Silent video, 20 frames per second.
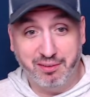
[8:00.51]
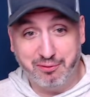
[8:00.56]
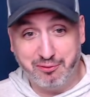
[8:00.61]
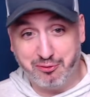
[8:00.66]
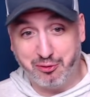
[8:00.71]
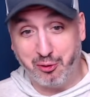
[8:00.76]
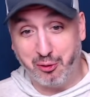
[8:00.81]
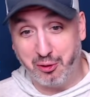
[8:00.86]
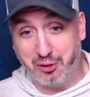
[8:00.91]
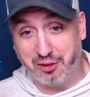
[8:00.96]

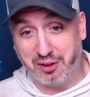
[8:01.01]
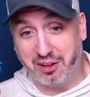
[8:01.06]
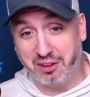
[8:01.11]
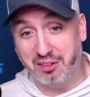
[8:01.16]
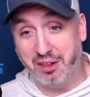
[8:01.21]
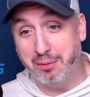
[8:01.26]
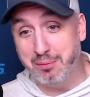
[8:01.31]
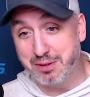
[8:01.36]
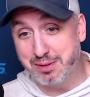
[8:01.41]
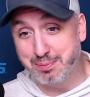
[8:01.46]
for the
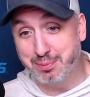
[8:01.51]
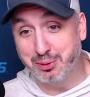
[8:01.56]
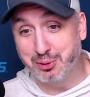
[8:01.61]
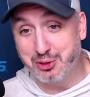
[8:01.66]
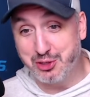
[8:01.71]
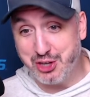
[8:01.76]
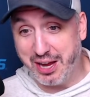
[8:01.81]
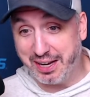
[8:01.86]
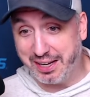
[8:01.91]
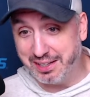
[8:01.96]
Columbus Blue
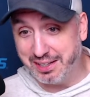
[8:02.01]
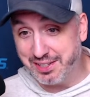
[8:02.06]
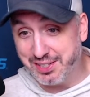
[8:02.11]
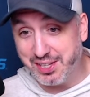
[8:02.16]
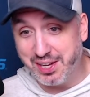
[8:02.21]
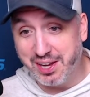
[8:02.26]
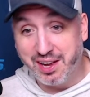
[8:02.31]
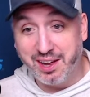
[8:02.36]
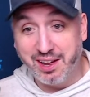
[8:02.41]
Jackets.